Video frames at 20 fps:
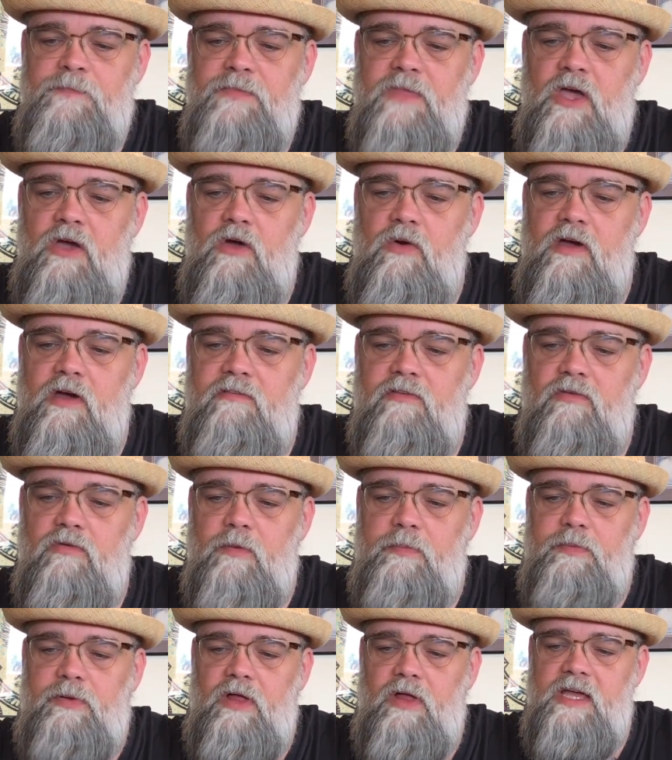Whoever
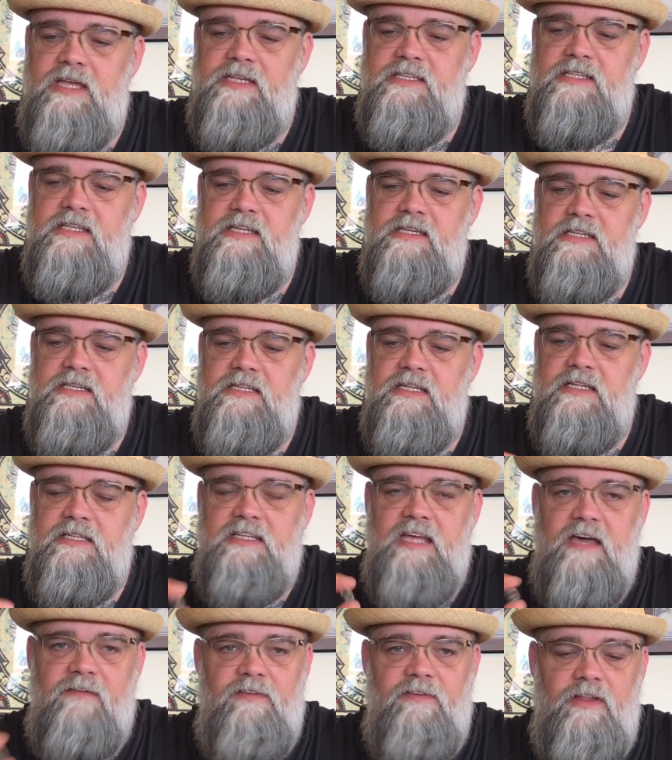replaced it
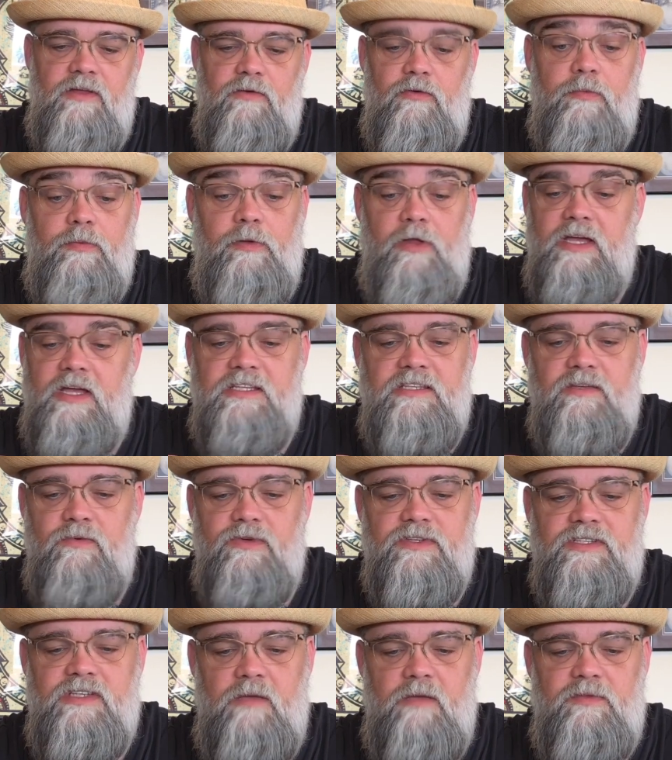definitely replaced it
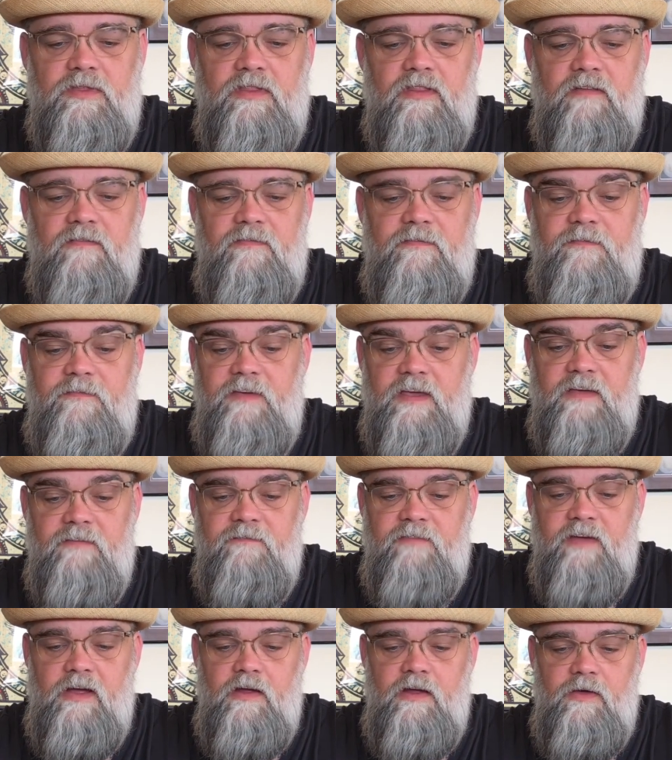with something that fit
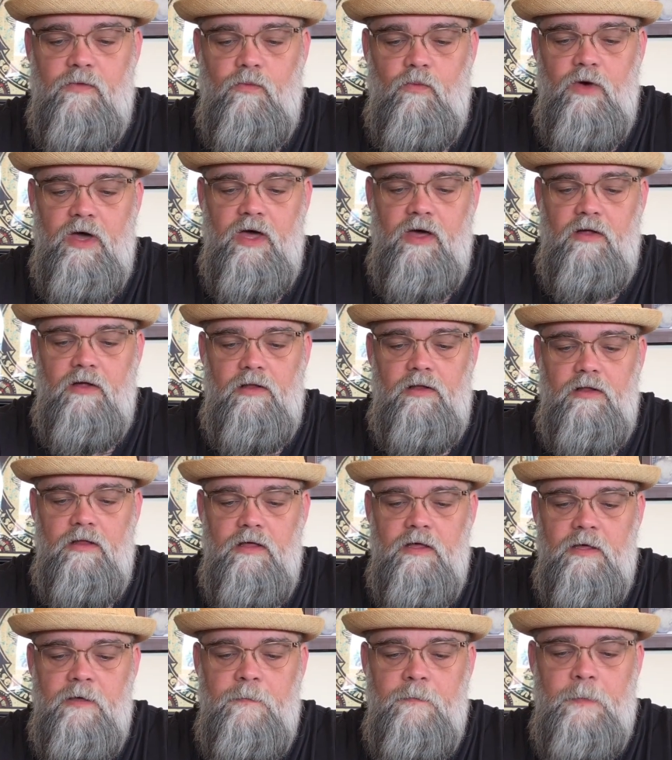very well.
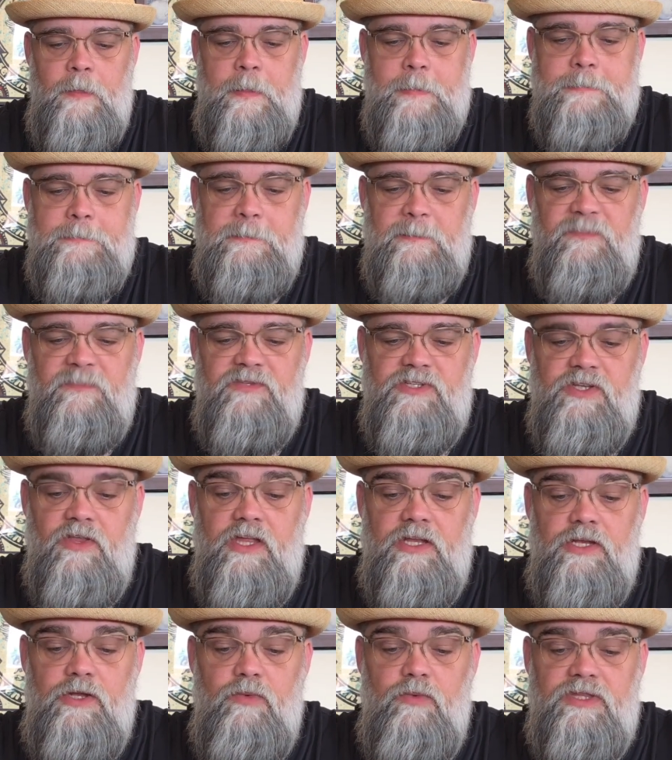So
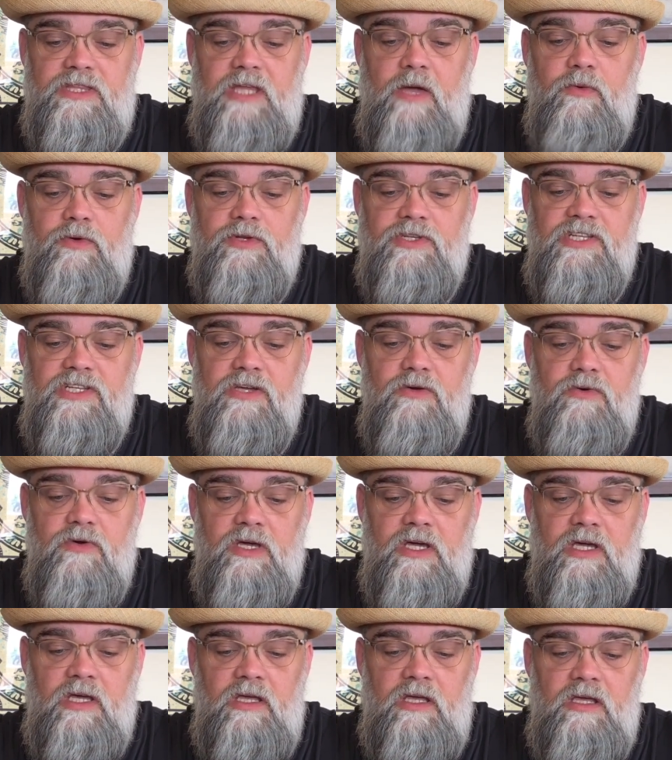they knew what they were
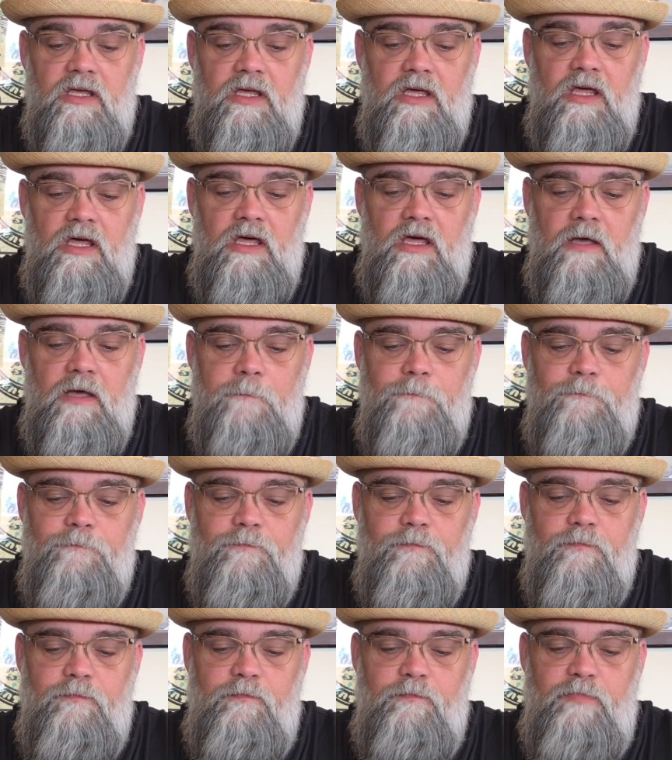doing,
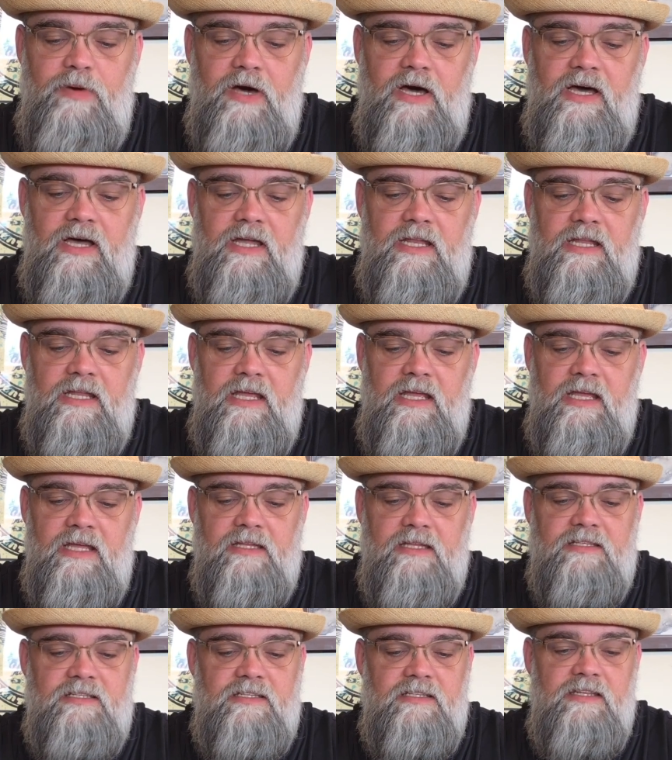but
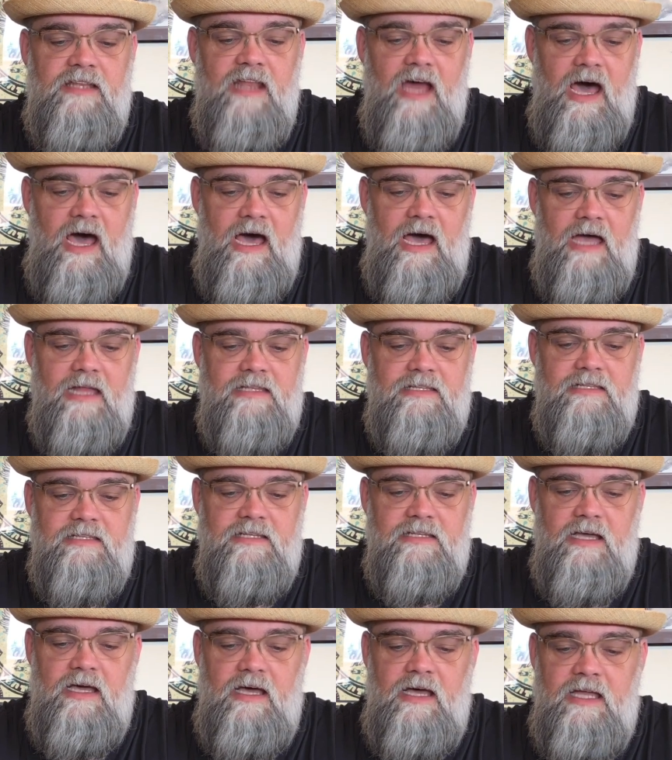it's not
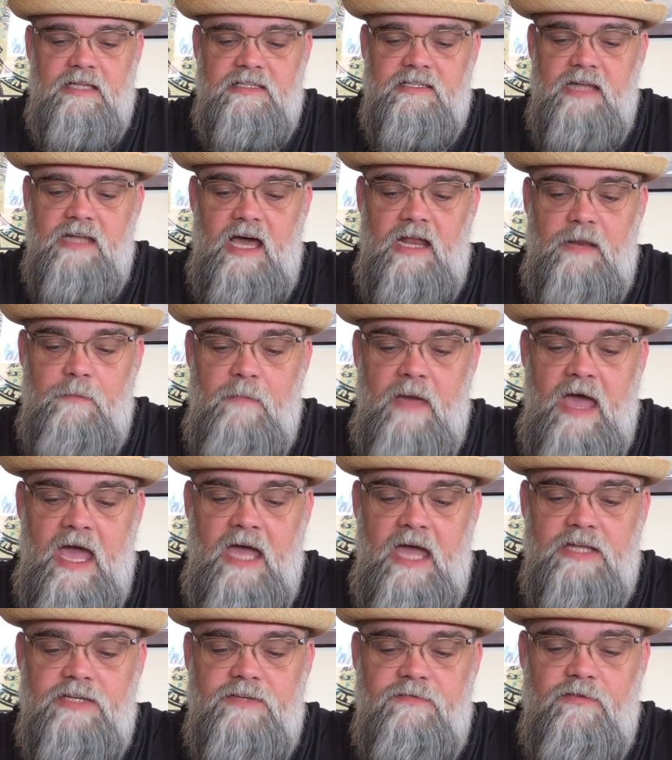a
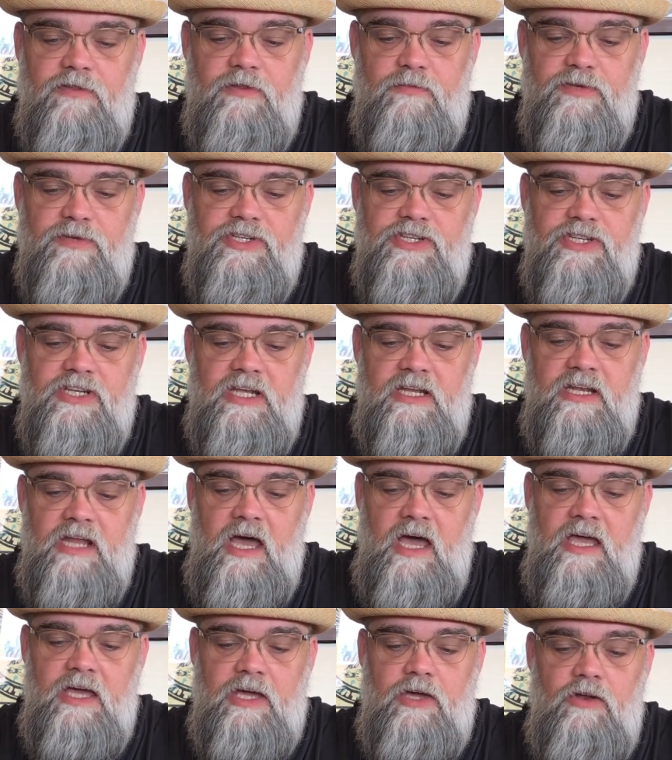match for the machine. Now
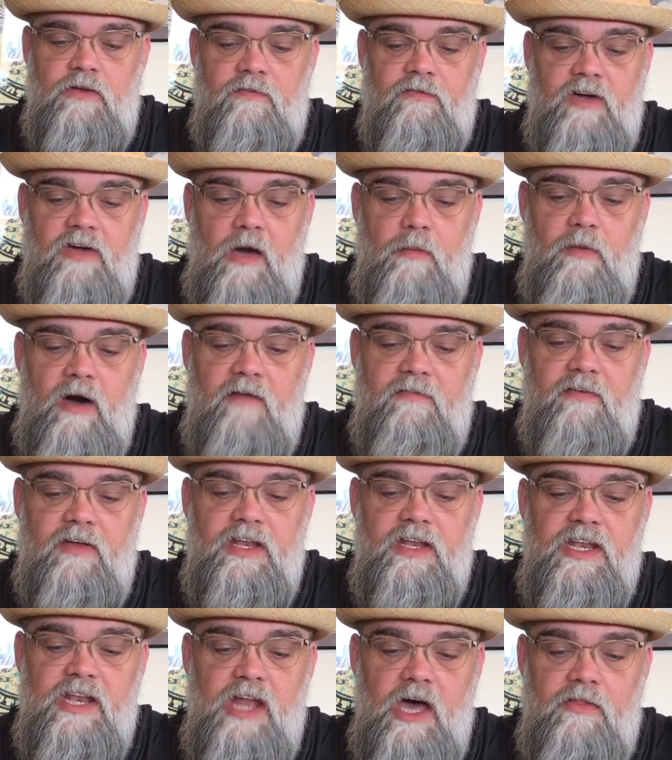it could have come off
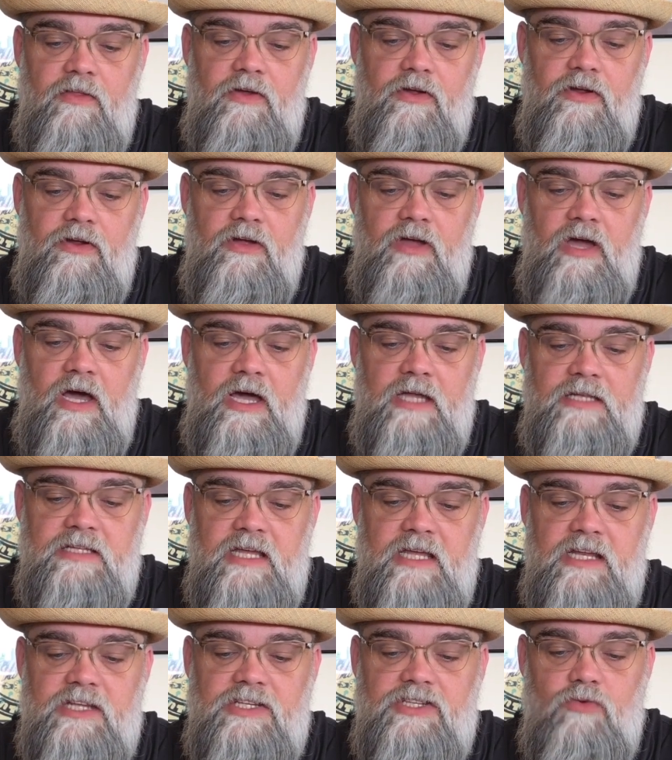another
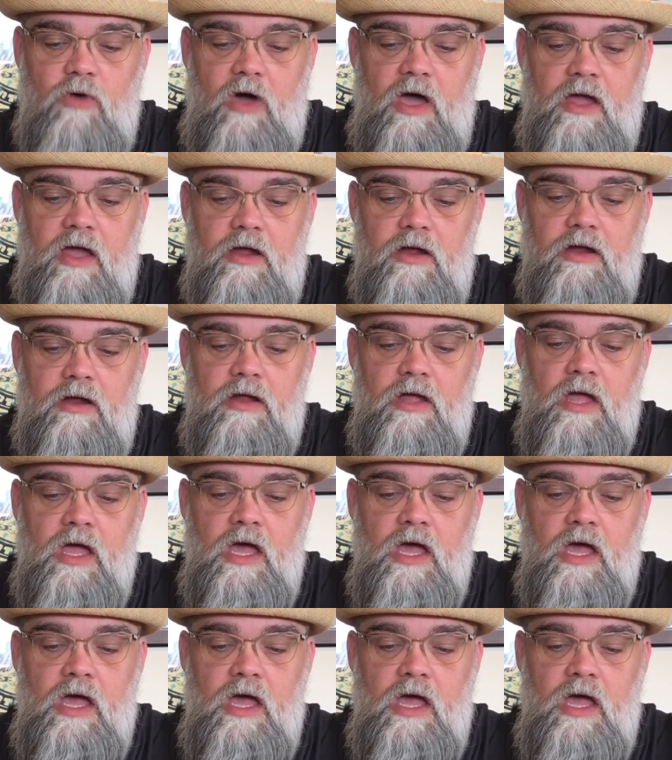Dennis Dwyer